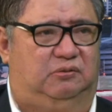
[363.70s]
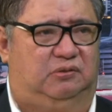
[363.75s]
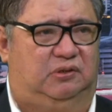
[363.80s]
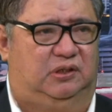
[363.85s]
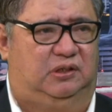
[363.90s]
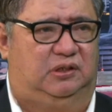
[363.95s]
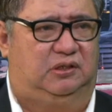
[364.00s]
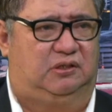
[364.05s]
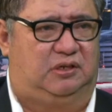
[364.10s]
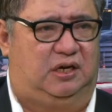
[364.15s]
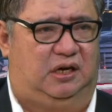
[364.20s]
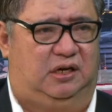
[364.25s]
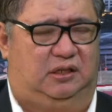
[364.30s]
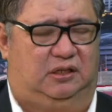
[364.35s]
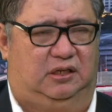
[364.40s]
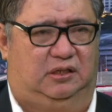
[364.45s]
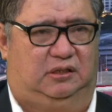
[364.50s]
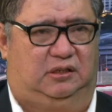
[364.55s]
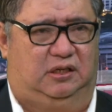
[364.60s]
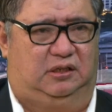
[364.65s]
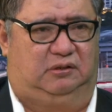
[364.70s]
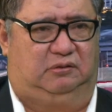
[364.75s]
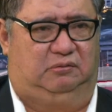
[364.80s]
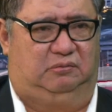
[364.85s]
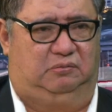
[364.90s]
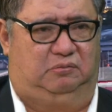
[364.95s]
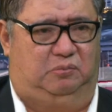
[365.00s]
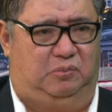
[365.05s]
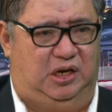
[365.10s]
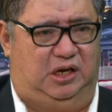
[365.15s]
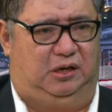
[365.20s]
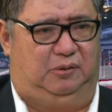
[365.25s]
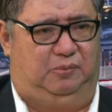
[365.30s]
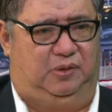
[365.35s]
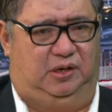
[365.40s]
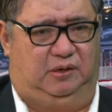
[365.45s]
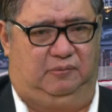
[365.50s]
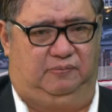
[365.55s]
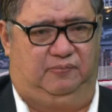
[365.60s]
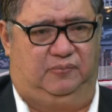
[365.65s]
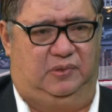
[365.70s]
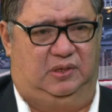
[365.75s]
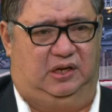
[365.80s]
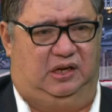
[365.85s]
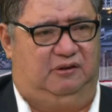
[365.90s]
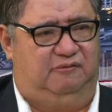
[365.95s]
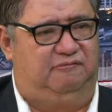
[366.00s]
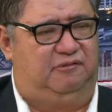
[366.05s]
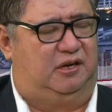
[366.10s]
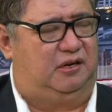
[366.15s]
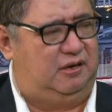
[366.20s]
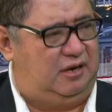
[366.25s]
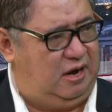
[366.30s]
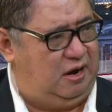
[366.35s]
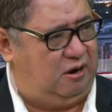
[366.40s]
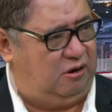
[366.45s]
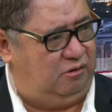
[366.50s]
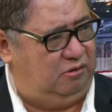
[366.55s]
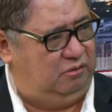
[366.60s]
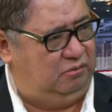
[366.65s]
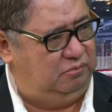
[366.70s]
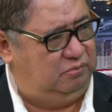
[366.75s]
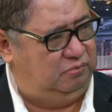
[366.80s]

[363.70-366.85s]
we decided that maybe even now,